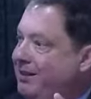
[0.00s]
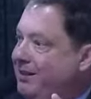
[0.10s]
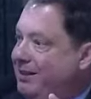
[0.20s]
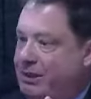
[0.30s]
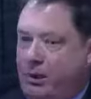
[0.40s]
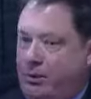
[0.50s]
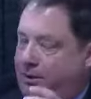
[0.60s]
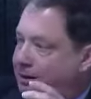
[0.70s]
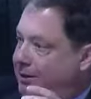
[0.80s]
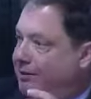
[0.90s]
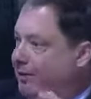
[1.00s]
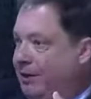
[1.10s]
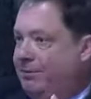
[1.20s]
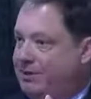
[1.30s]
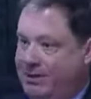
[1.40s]
you know the
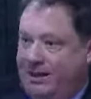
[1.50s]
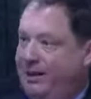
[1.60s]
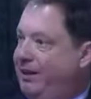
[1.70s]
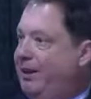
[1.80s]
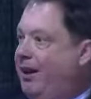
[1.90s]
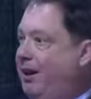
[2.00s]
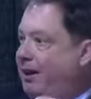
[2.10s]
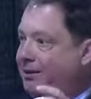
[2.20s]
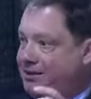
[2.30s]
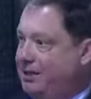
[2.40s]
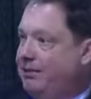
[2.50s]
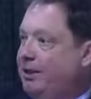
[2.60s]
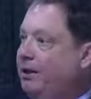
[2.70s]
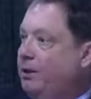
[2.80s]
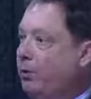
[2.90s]
the 1080i TV
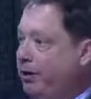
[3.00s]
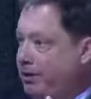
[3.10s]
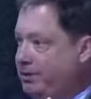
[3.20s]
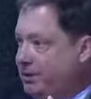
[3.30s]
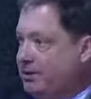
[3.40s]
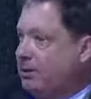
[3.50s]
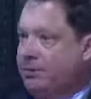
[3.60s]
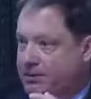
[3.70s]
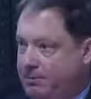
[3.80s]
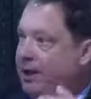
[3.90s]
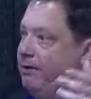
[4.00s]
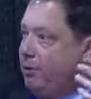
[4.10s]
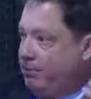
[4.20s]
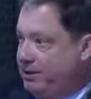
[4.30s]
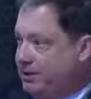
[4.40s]
anywhere system. It's made for
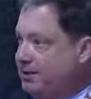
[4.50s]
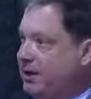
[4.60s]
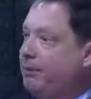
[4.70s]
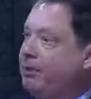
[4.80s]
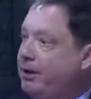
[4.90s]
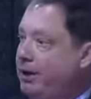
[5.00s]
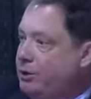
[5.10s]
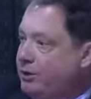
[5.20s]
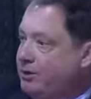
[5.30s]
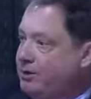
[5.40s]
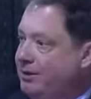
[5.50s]
business applications.